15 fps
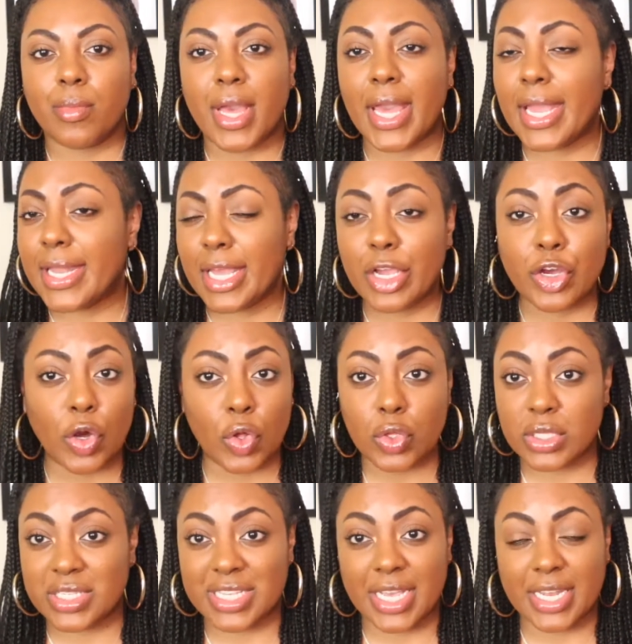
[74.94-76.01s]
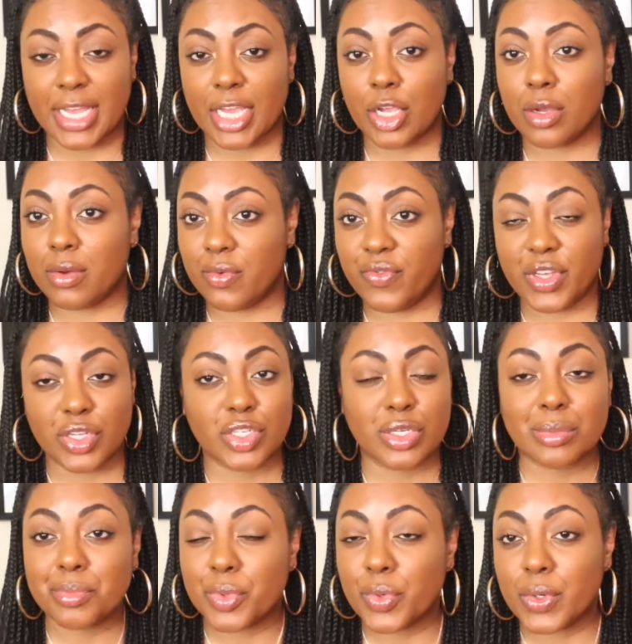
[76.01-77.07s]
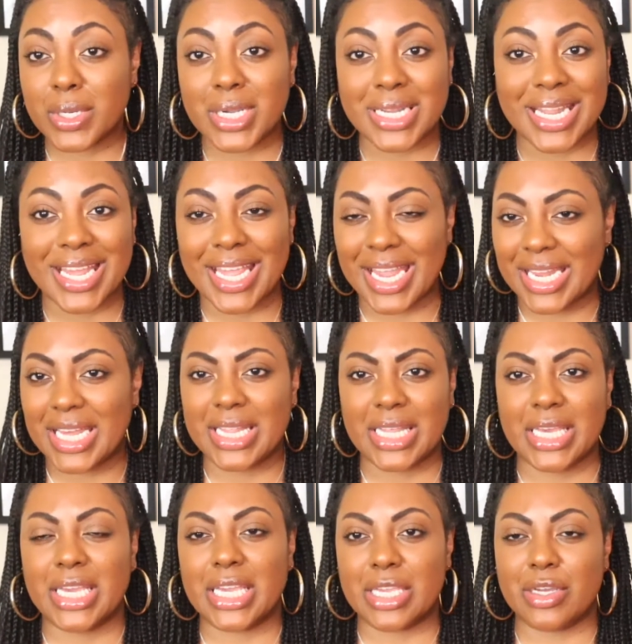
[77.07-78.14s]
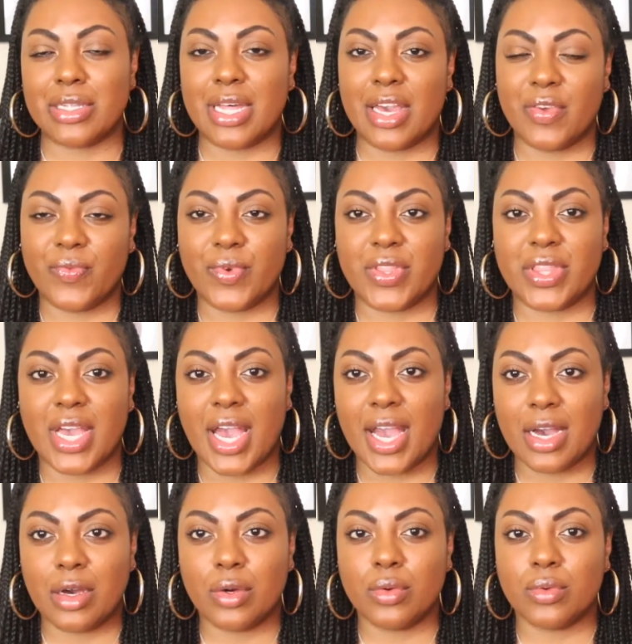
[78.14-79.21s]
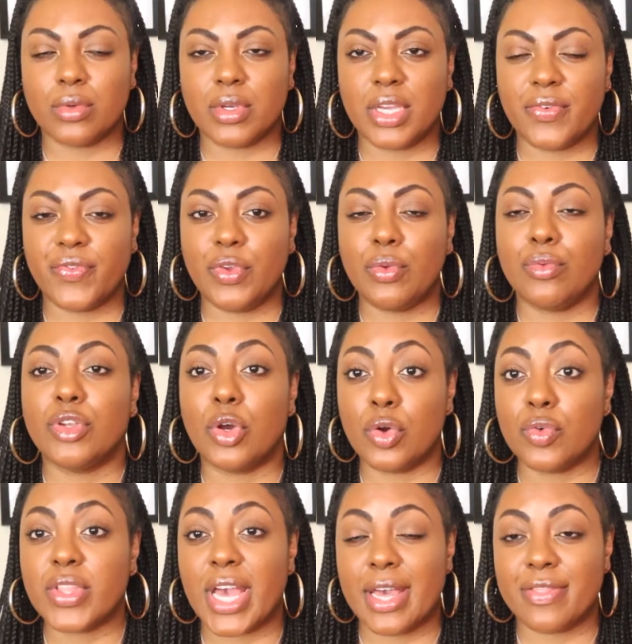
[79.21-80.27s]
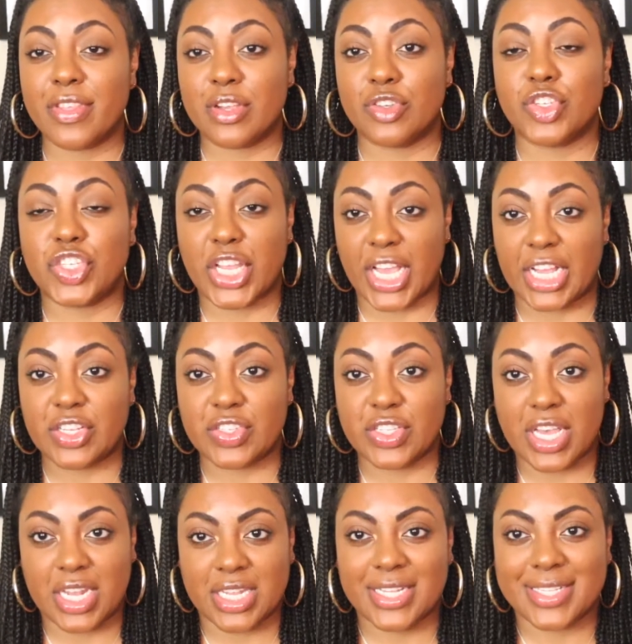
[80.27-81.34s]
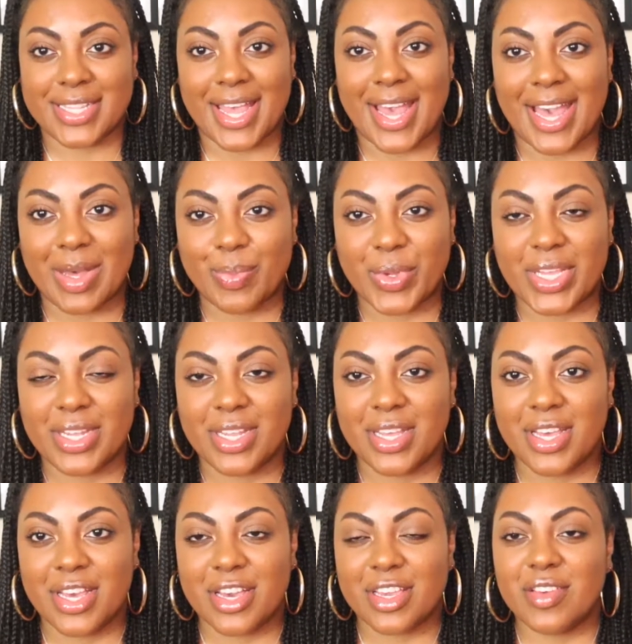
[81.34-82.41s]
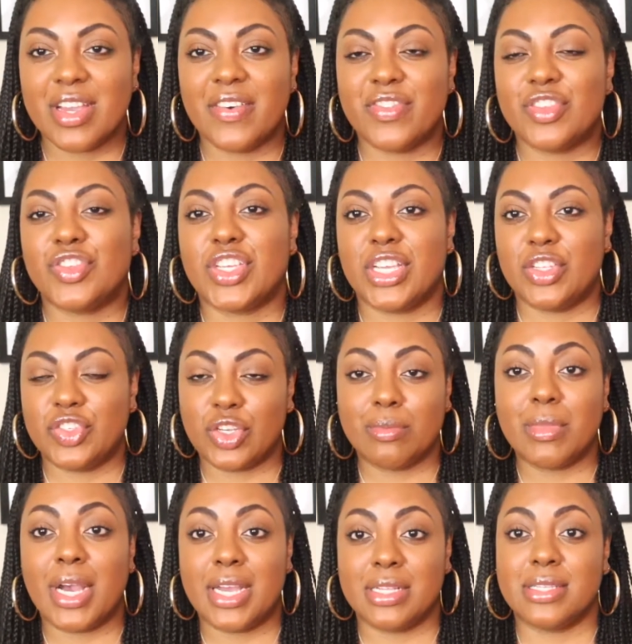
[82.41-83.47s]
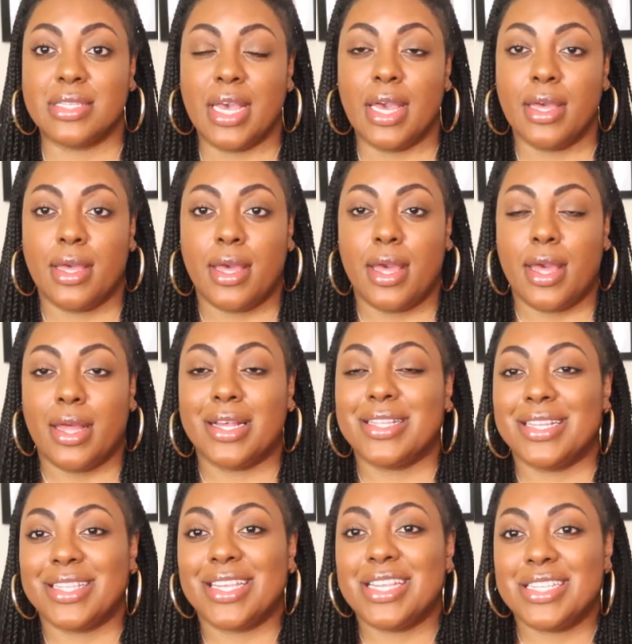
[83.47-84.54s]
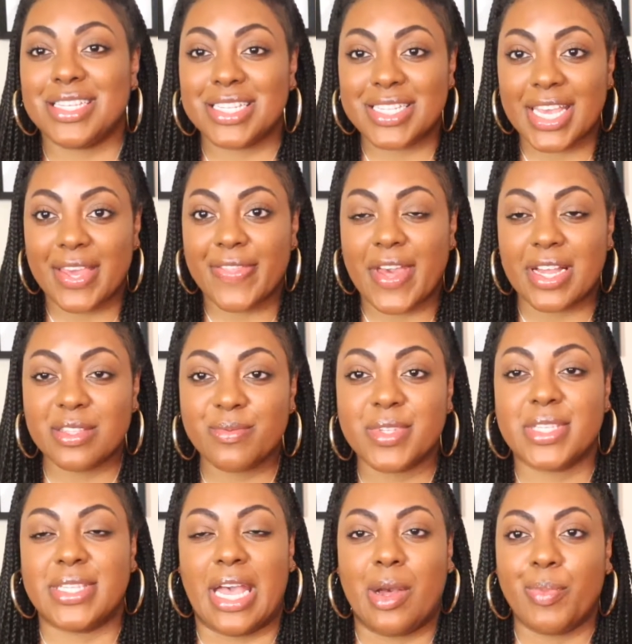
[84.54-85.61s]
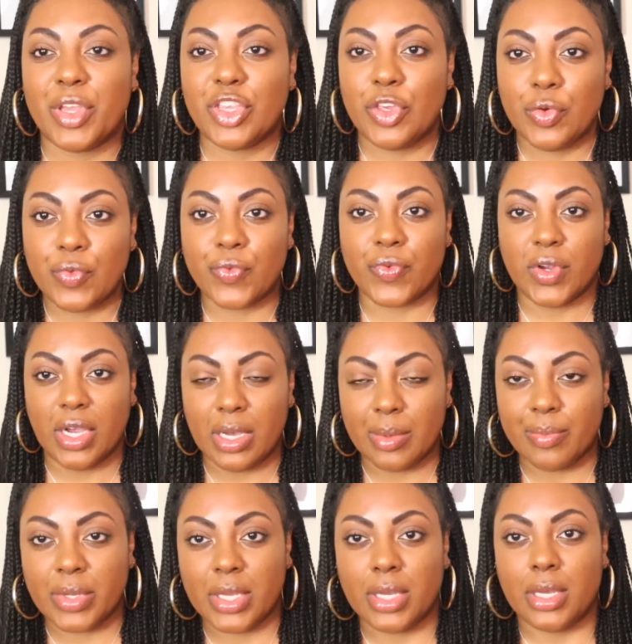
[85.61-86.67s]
any goal setting, vision board, anything in your life without, if you know that there's change that needs to happen, you have to change your mindset. Because at the end of the day, that's what's stopping you from